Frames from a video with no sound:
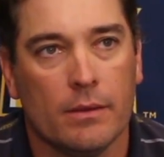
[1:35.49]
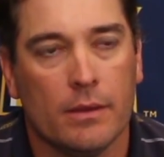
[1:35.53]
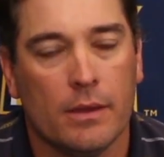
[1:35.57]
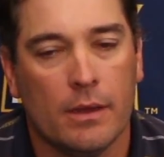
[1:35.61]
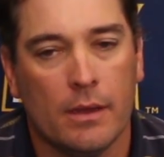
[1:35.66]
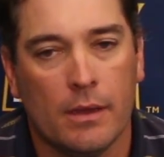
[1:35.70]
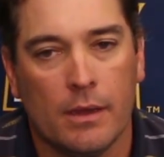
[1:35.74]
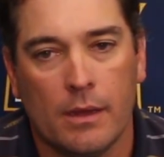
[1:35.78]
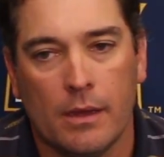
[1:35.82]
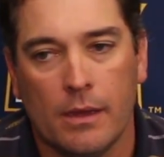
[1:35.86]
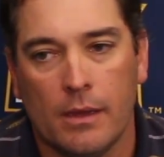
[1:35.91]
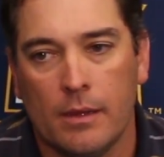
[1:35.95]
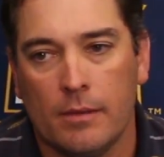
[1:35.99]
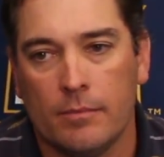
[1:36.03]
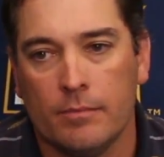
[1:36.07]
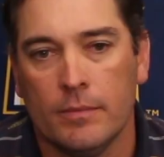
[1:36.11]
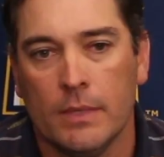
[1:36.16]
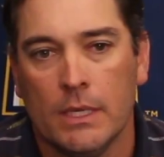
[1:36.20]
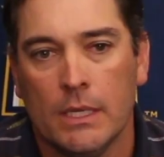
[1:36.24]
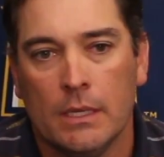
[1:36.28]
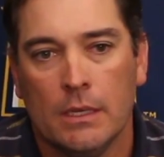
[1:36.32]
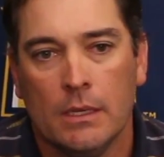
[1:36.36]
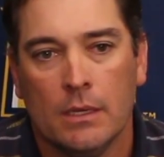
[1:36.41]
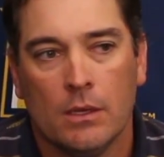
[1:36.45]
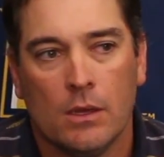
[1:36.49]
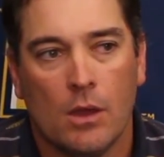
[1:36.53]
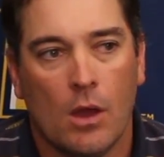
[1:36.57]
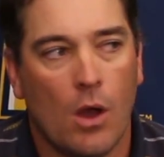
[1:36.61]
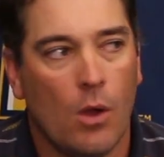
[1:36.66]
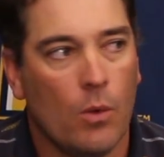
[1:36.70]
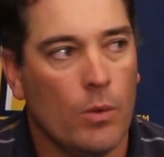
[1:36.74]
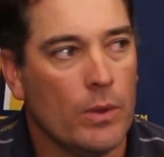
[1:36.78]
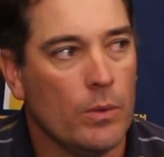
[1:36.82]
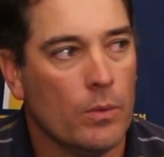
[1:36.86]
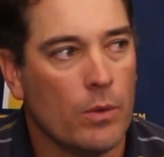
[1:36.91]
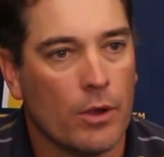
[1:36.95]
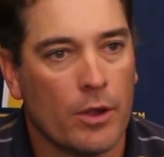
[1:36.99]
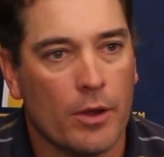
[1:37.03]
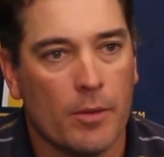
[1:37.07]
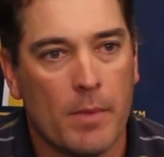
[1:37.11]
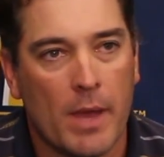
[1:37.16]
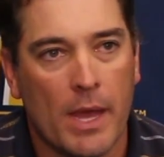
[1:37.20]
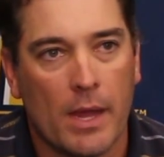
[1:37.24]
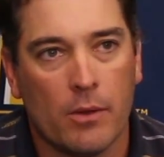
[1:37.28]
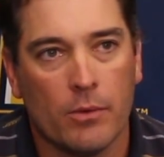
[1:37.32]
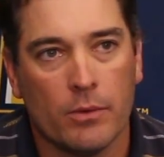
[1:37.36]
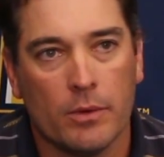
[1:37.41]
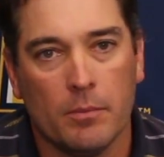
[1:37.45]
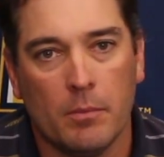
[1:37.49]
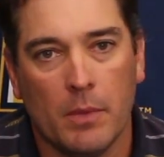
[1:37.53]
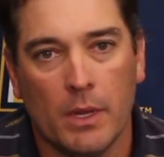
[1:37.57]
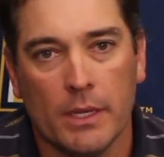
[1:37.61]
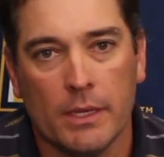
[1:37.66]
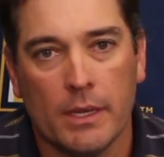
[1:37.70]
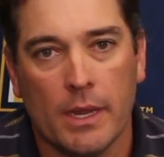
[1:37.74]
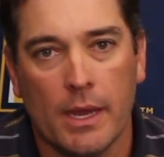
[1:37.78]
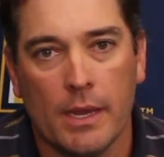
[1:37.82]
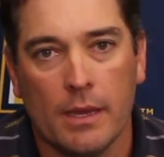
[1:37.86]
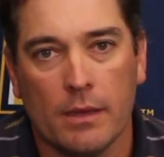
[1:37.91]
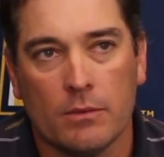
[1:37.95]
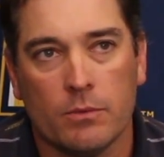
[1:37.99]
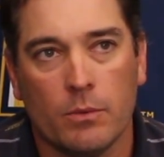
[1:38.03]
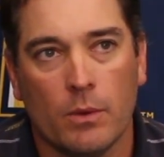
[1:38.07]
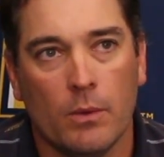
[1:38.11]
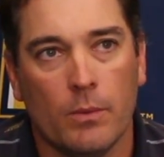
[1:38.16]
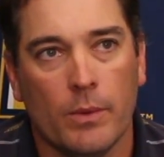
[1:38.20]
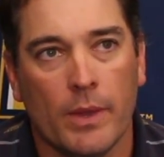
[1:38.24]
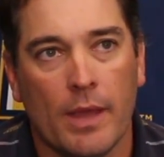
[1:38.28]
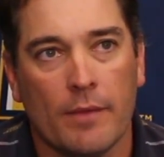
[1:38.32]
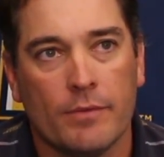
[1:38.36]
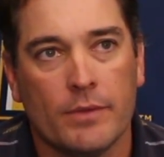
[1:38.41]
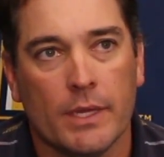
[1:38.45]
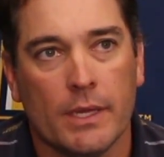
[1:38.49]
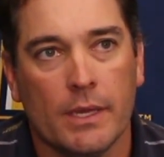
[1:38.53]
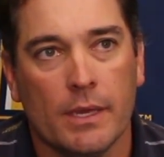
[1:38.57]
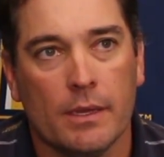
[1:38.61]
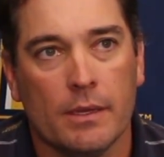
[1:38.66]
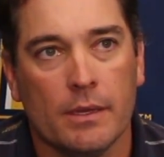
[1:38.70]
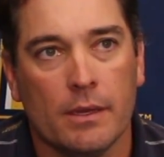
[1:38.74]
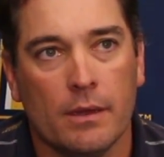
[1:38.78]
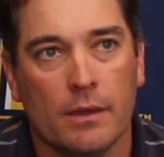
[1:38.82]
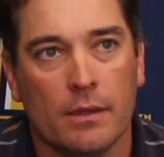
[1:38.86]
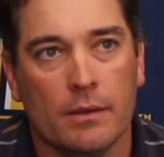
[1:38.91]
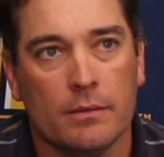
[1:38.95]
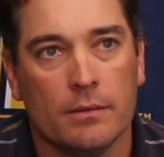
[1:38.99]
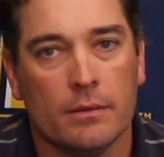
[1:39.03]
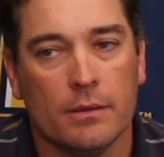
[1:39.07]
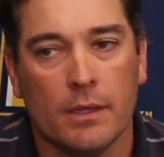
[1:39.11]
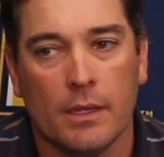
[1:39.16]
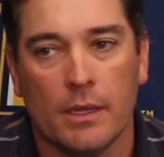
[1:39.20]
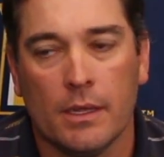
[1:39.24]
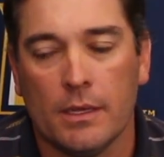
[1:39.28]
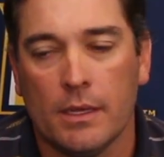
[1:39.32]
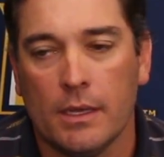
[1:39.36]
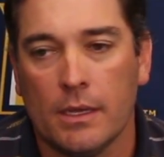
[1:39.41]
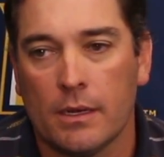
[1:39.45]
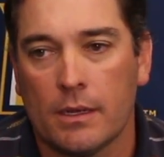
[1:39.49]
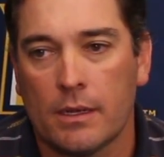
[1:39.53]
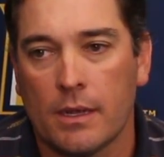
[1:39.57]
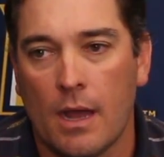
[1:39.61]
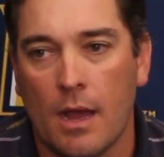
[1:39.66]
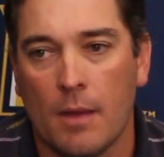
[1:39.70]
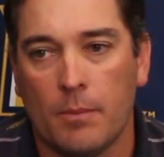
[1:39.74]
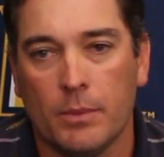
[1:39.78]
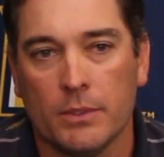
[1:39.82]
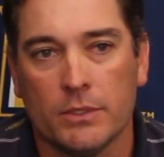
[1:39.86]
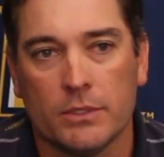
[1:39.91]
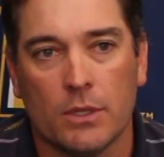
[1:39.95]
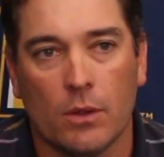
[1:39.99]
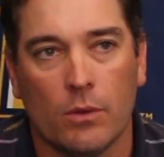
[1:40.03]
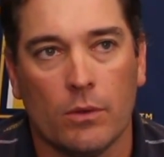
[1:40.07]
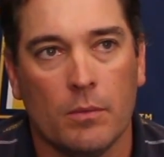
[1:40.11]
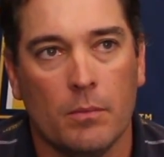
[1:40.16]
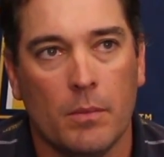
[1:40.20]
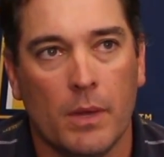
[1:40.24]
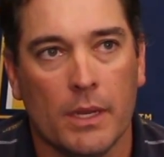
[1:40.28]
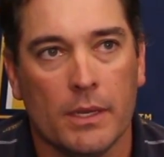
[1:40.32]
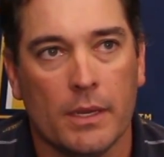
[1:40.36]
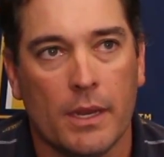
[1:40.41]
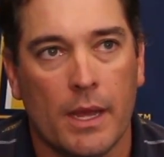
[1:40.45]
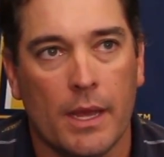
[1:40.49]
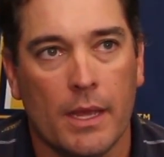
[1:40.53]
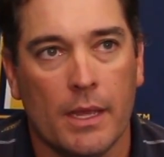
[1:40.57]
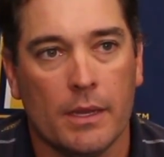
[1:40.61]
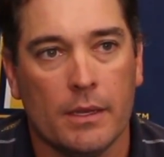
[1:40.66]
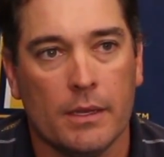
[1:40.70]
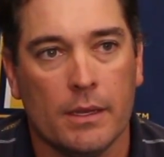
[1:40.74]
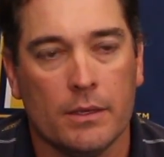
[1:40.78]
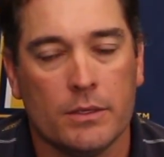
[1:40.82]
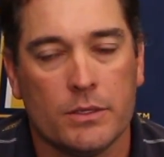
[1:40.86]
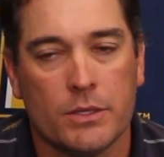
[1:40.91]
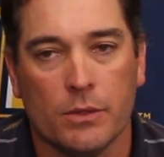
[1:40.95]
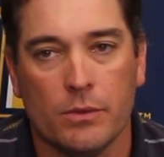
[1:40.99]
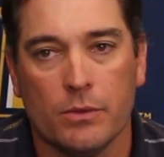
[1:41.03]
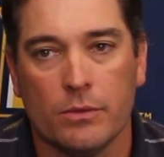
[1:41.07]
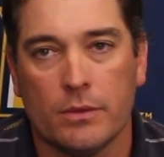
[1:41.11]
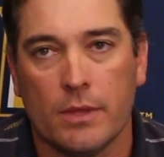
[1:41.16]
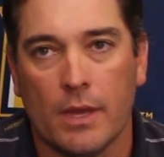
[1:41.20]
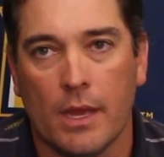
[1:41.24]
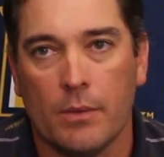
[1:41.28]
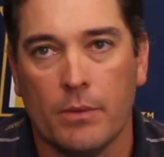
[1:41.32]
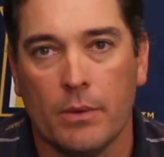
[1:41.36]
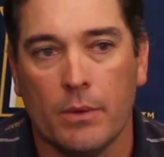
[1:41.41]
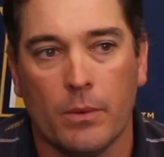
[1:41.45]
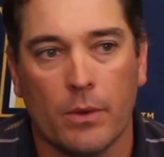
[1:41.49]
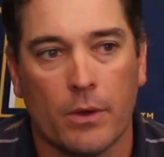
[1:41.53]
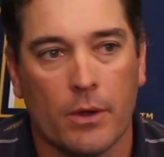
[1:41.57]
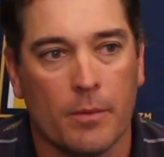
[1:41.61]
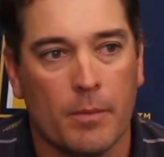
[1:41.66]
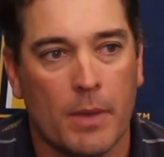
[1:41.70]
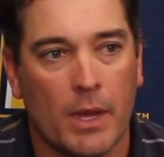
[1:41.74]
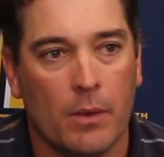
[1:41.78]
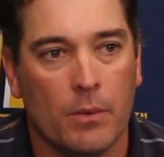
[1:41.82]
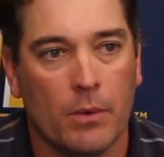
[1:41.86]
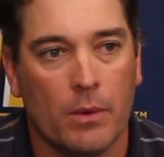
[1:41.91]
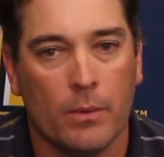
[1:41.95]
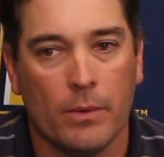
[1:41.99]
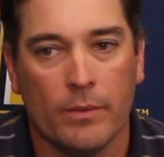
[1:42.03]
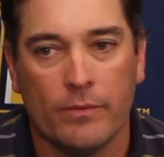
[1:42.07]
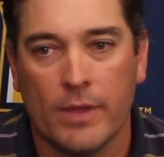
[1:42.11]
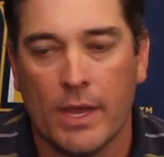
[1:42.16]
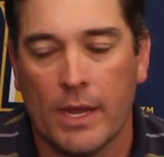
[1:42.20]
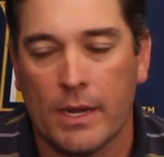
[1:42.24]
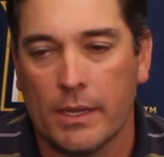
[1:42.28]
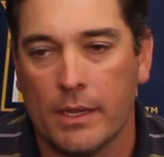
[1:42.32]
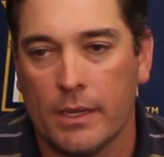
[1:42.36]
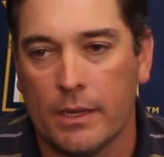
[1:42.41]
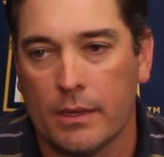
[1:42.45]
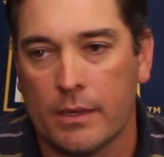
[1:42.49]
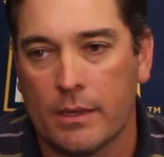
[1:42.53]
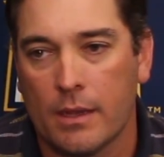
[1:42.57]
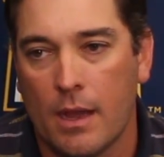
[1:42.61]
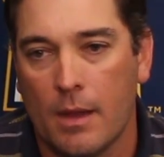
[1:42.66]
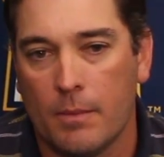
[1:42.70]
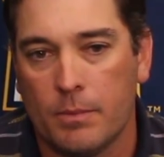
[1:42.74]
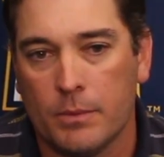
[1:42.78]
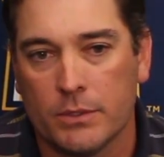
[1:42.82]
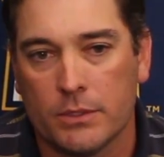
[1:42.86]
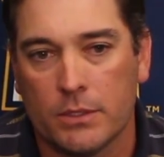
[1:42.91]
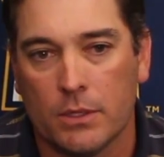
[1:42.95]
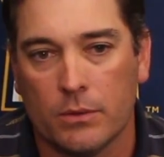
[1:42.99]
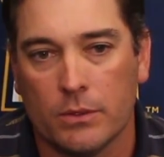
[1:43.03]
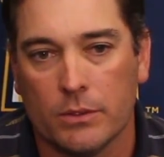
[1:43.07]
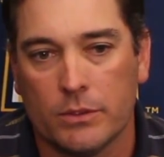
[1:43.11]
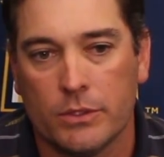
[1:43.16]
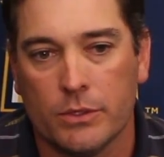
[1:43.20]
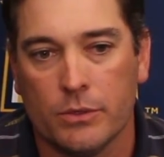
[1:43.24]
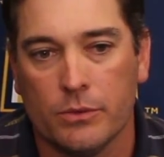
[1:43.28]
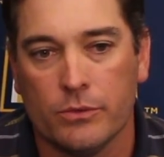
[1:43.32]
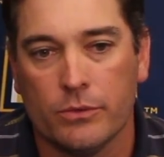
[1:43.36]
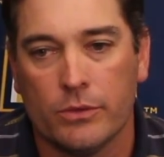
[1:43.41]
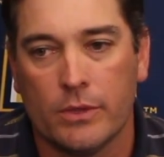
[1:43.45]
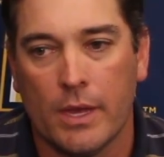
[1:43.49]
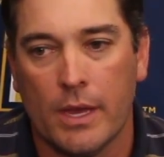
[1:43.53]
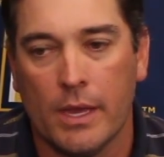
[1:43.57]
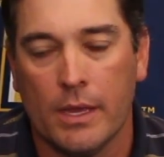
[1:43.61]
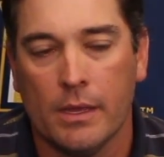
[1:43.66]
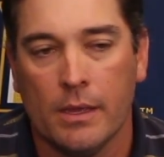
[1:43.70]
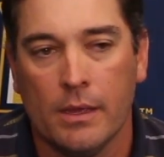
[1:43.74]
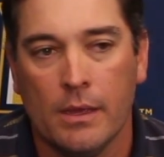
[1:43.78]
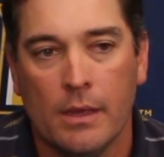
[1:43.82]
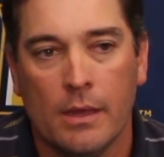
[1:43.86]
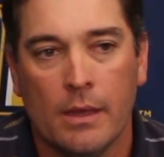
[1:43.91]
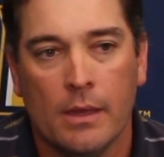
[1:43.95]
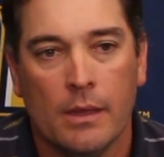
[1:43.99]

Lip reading: All we worry about on a Monday is what we have to get done and get accomplished on a Monday, and then Tuesday we worry about what we've got to get accomplished on a Tuesday.